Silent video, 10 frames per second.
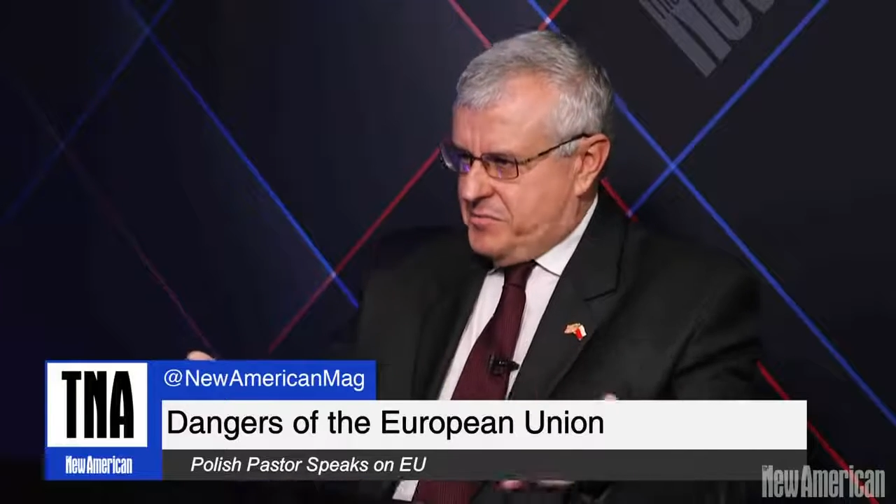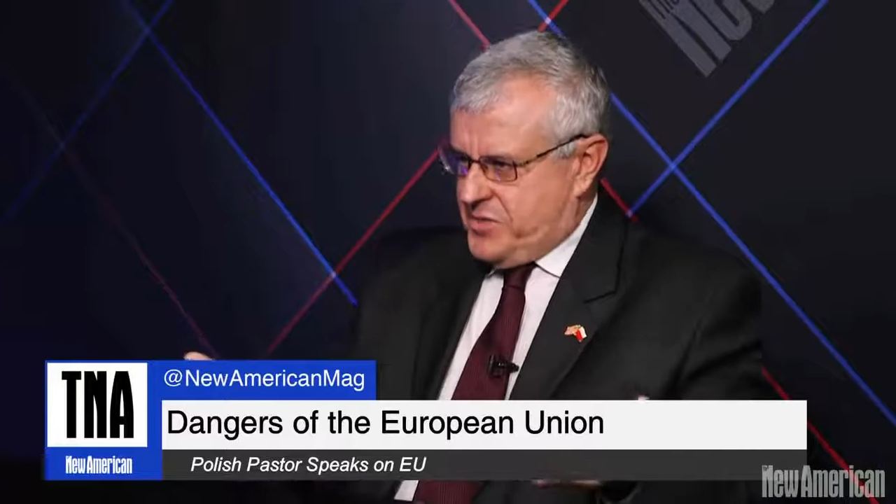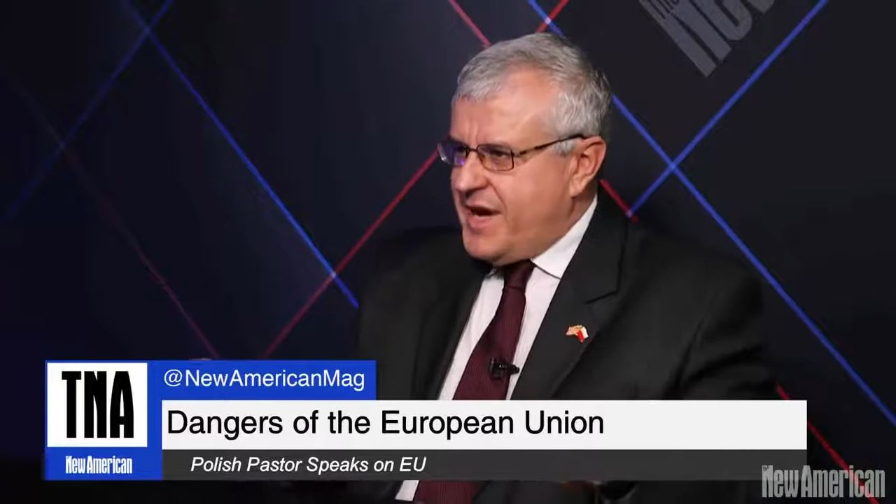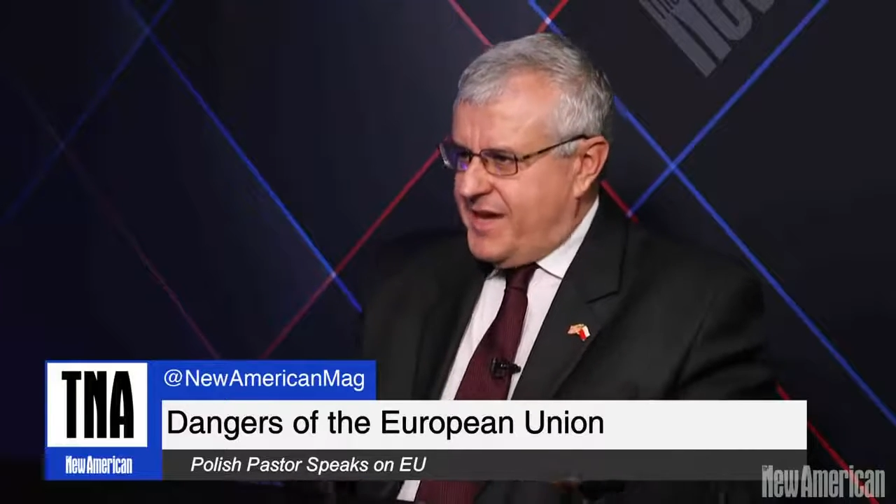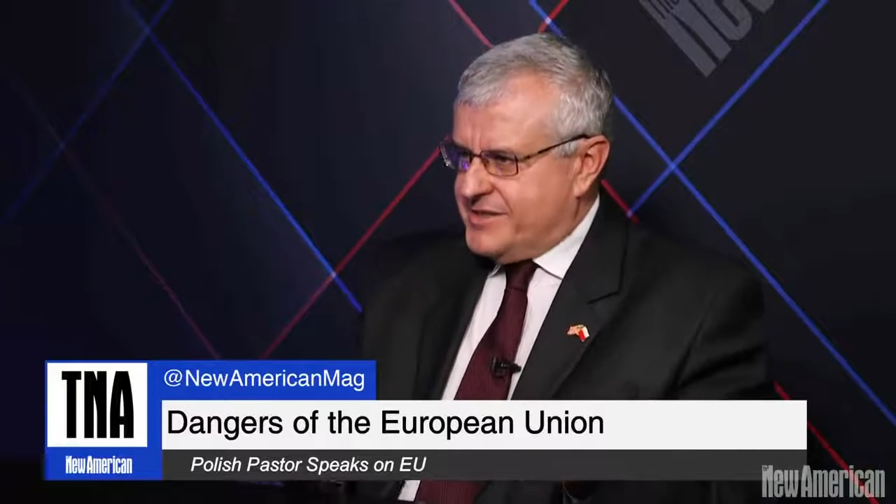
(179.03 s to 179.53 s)

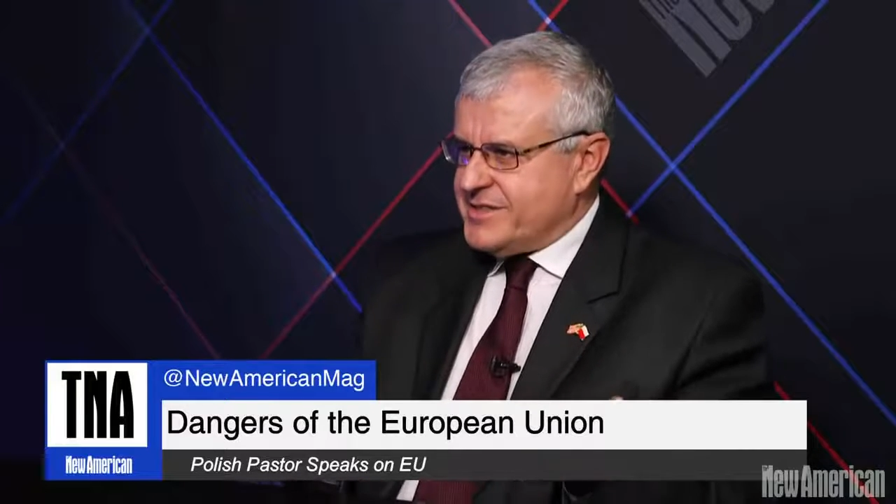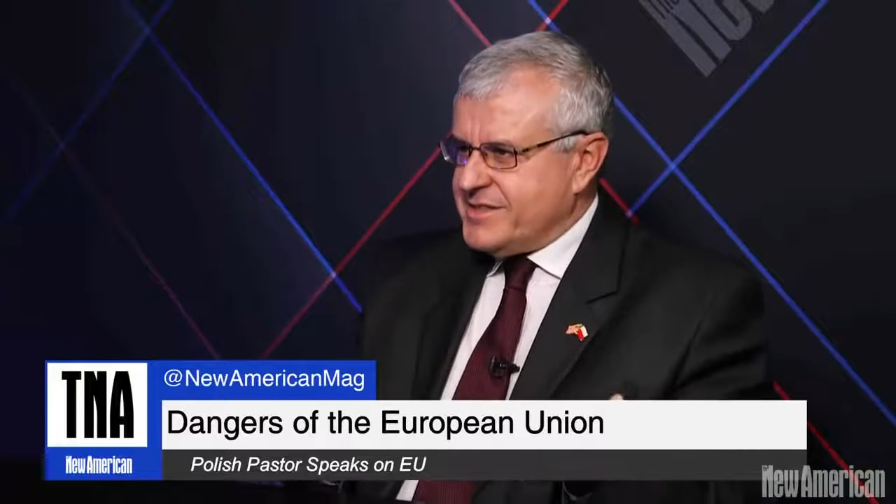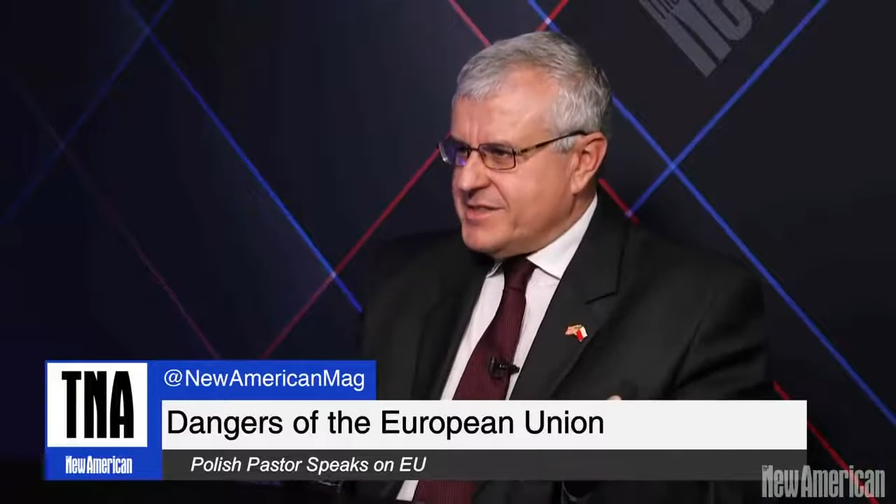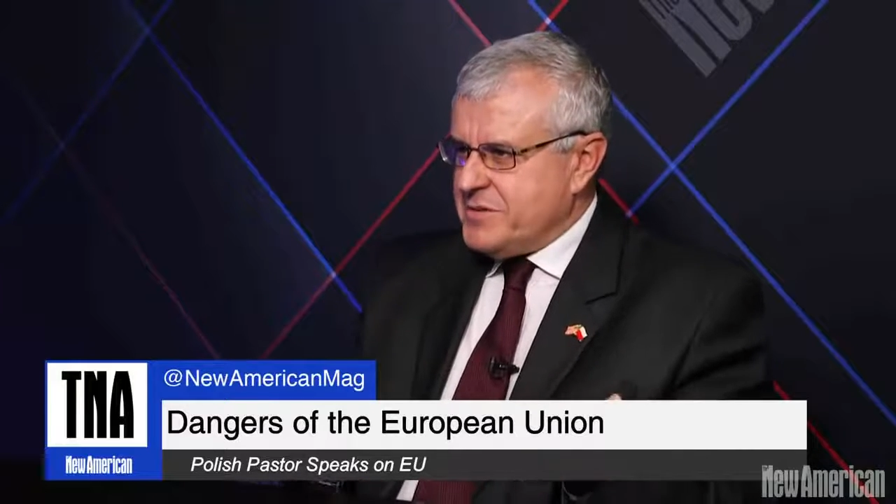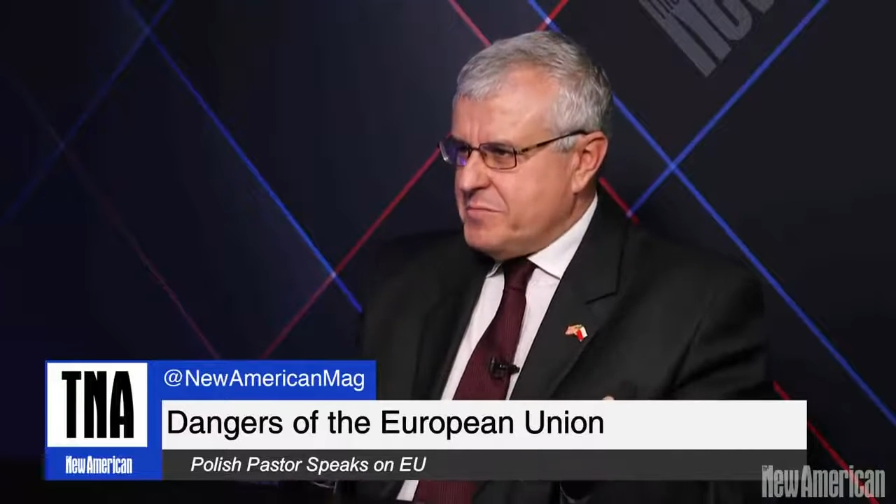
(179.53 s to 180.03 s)

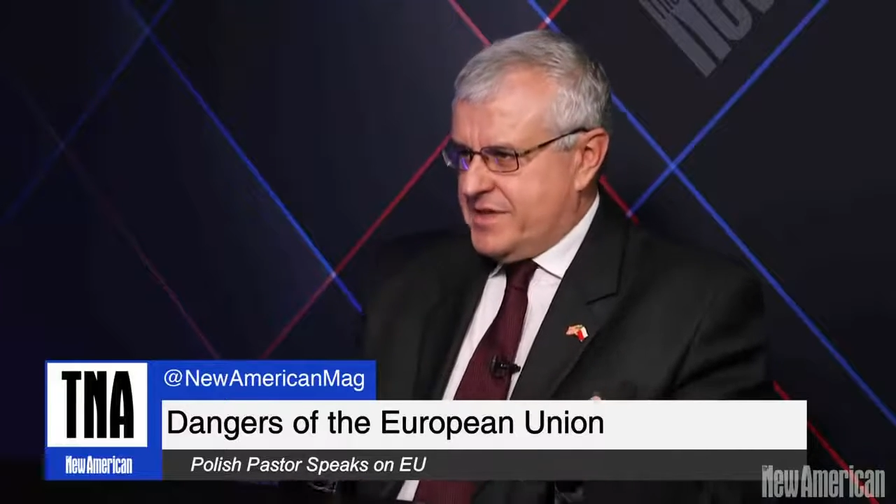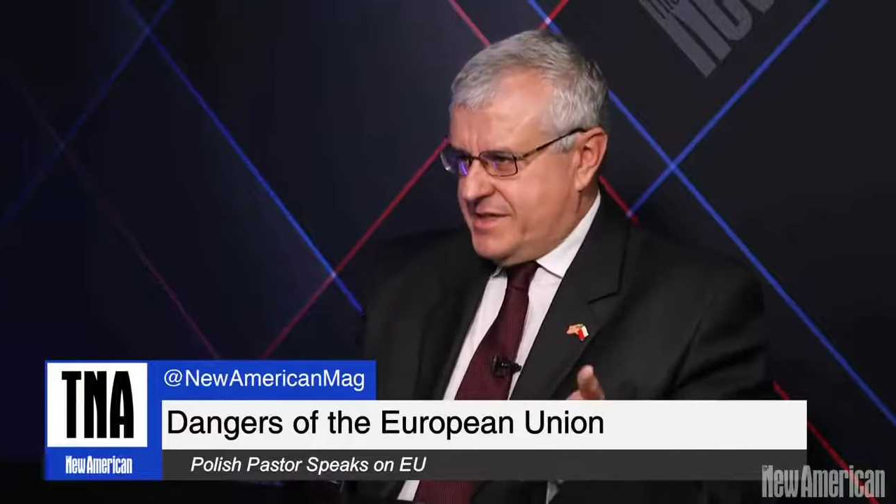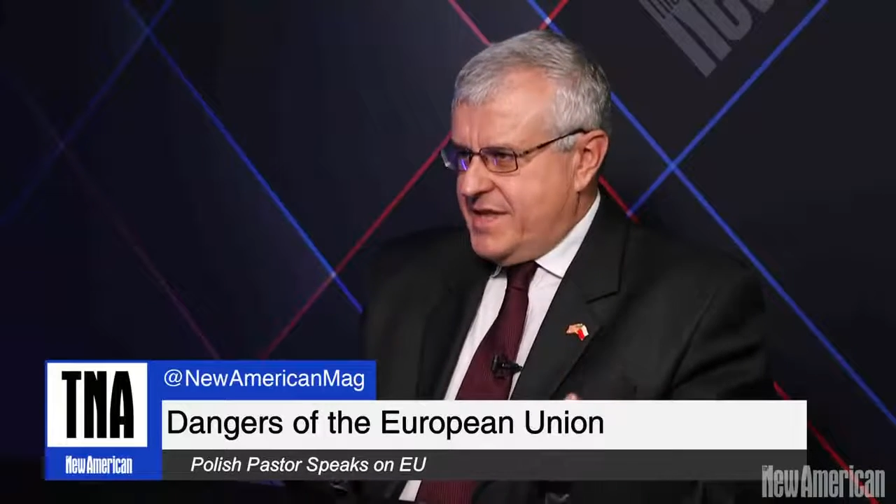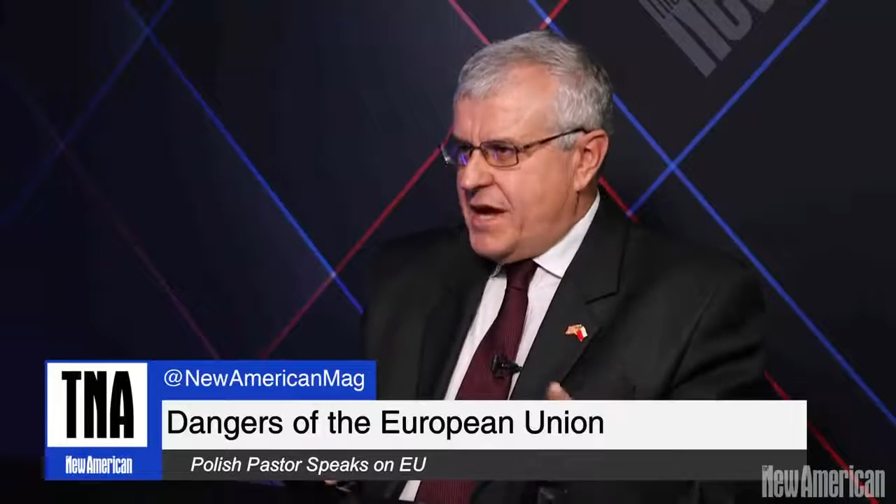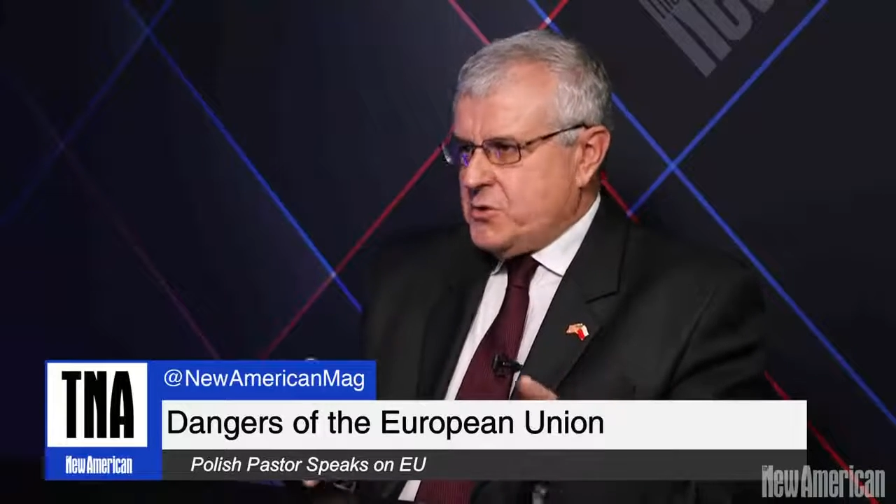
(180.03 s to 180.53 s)
place,
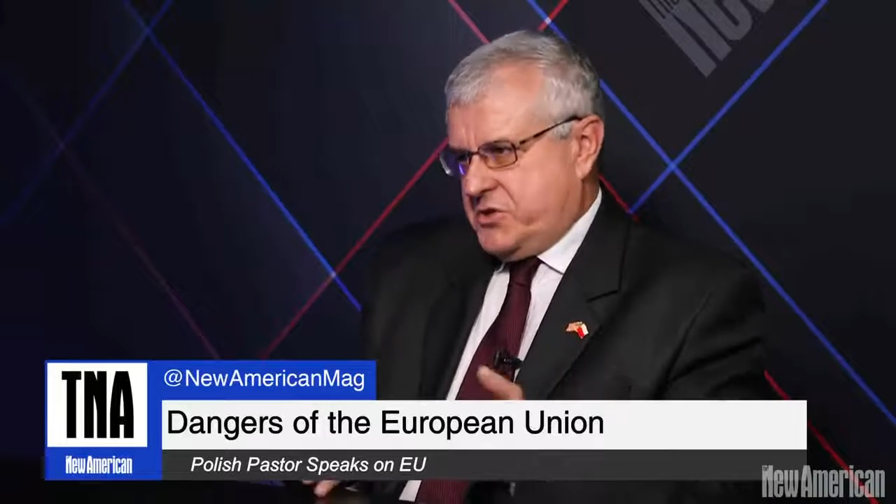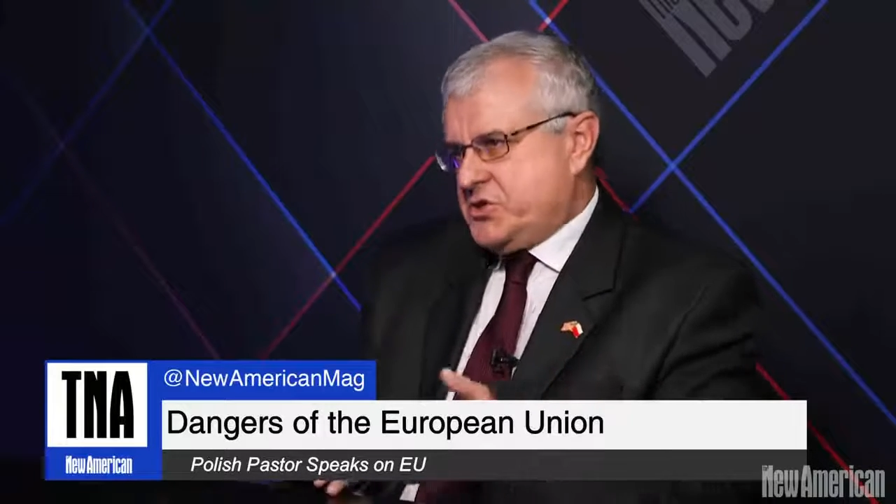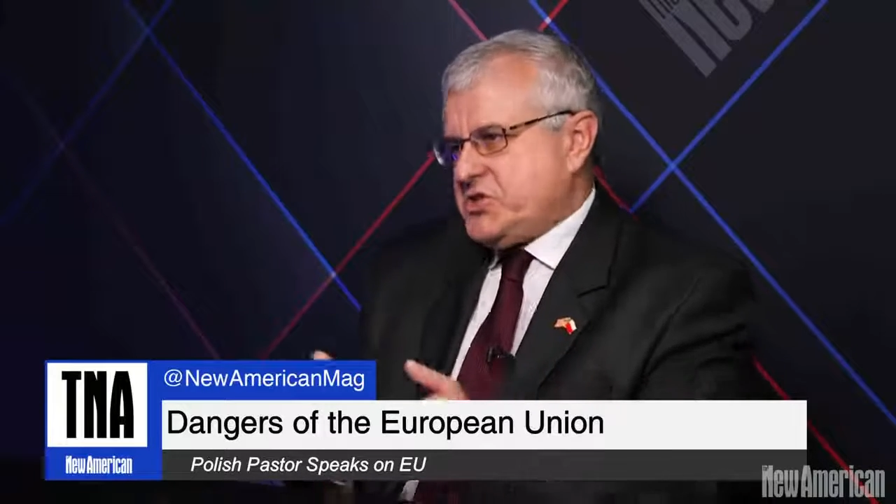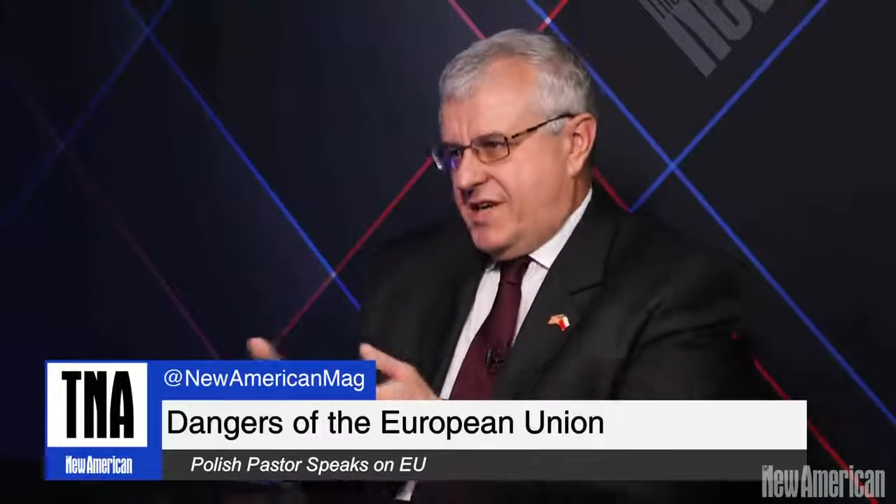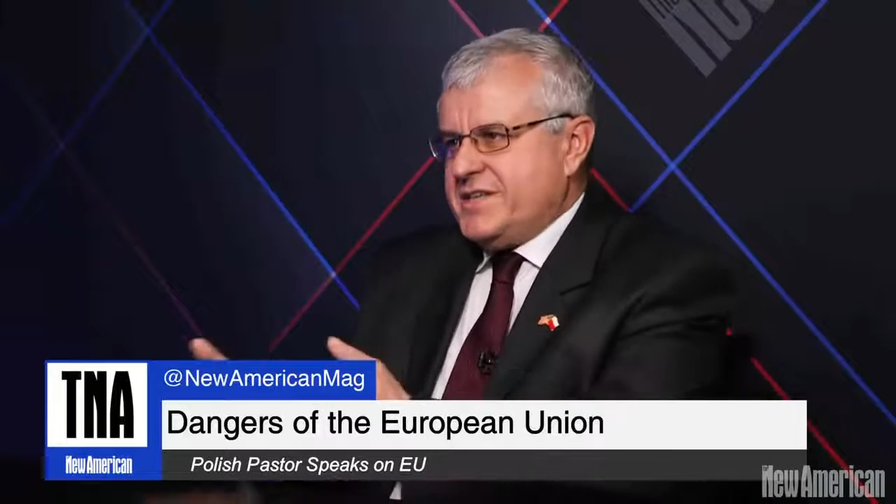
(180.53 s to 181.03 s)
but now
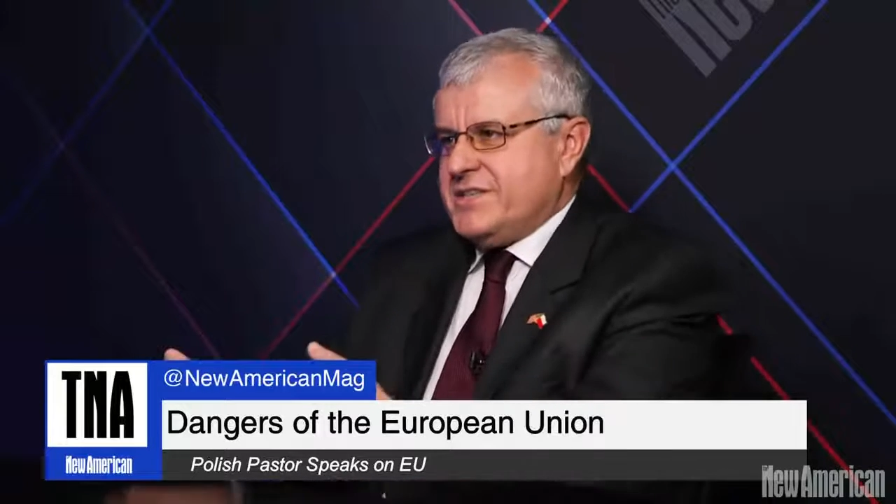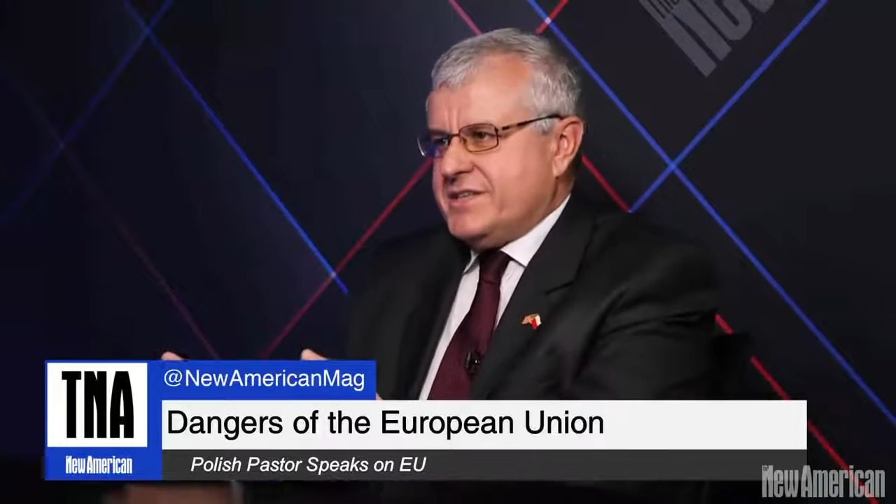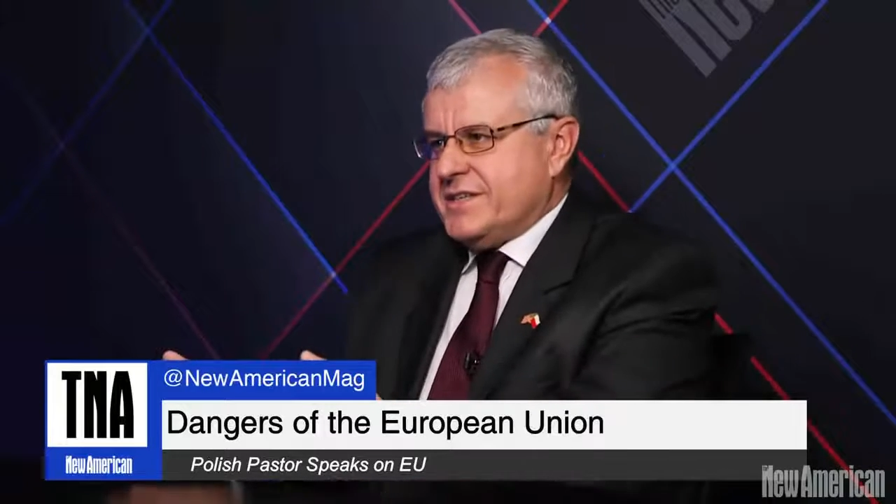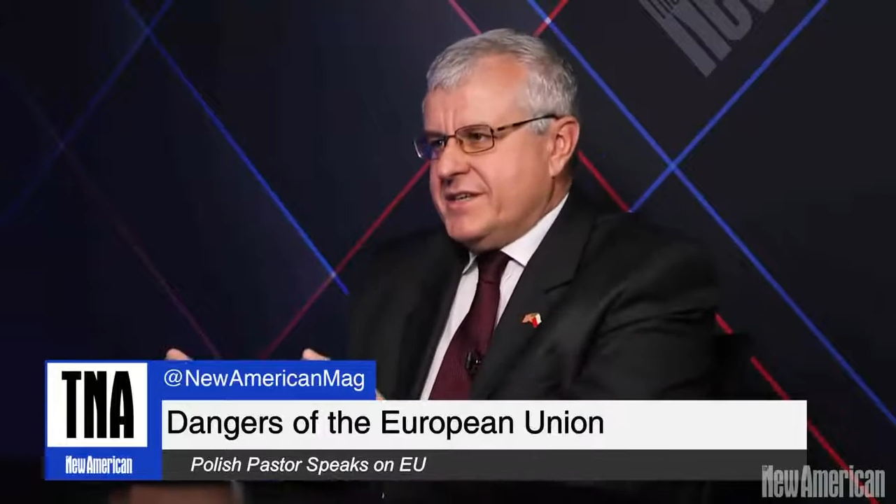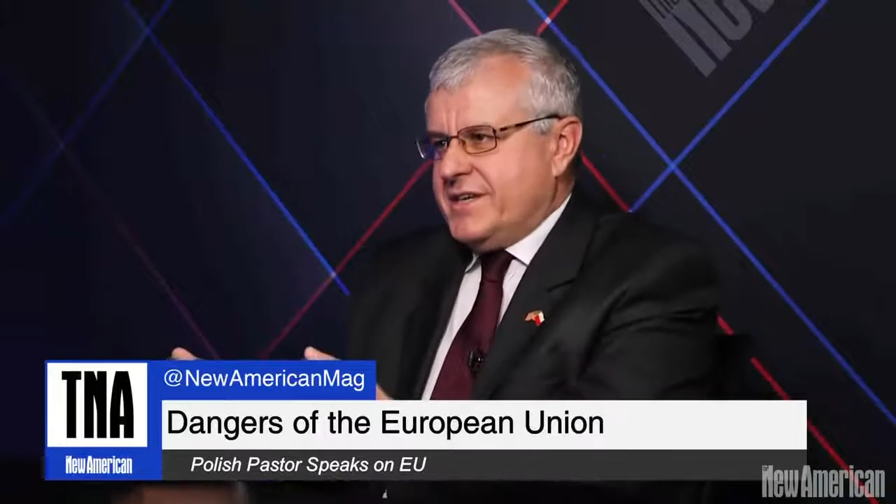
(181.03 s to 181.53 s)
Christianity